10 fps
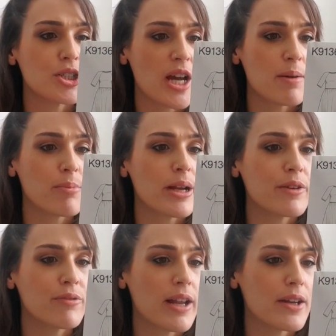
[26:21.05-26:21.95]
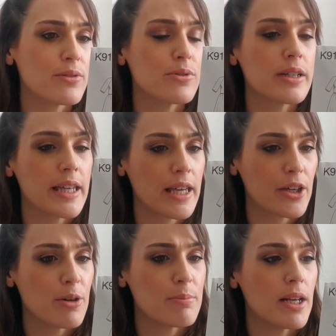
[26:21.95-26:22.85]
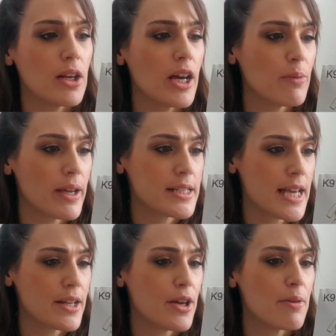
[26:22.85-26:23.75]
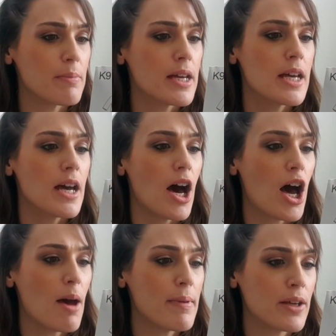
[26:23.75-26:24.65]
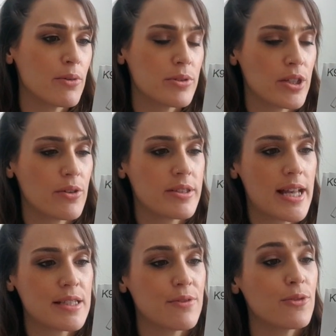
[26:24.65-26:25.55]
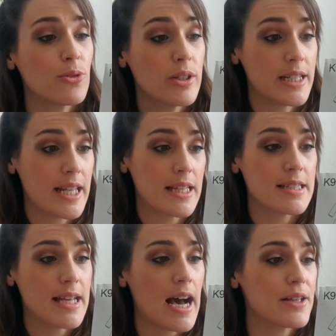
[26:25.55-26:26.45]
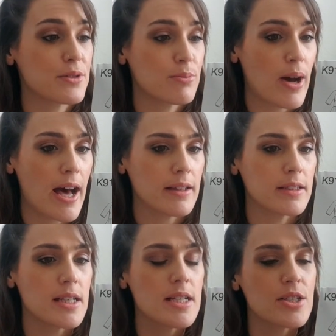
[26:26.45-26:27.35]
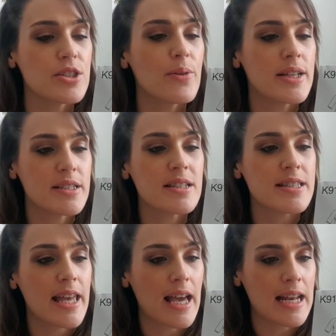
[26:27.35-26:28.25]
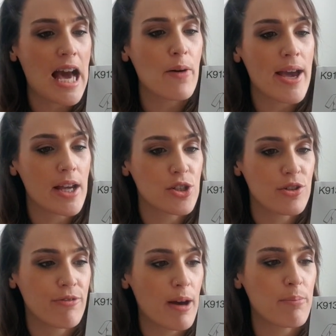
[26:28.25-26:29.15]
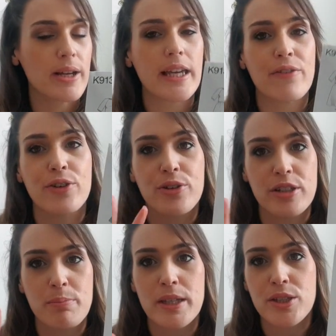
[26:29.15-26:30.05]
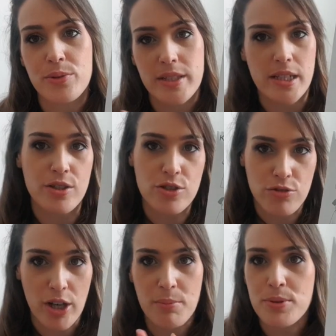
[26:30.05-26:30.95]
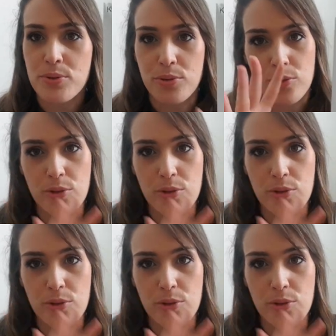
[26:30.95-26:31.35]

chambray, flannel, gingham, lightweight denim. It also says for knits as well. So it does say allow extra fabric if you're going to be using stripes or